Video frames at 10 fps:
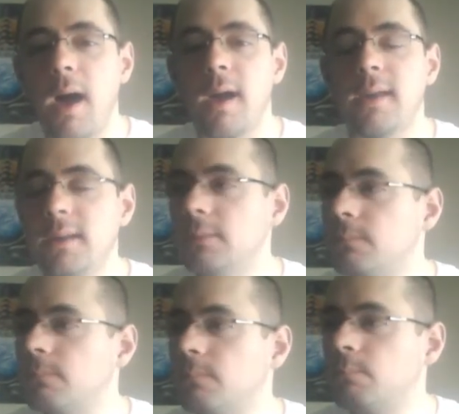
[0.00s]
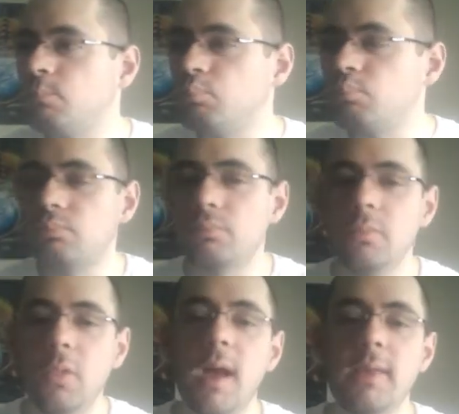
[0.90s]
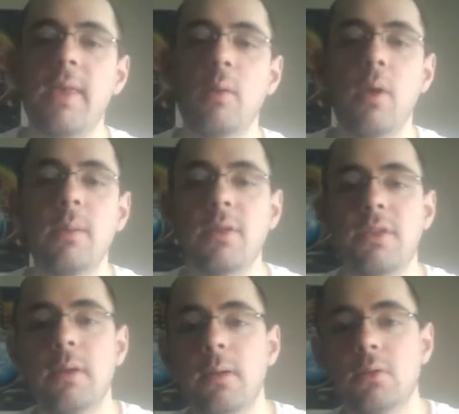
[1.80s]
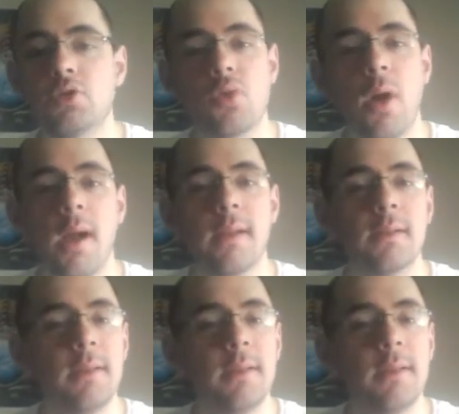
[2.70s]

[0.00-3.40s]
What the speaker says: I like that Rey Mysterio tried.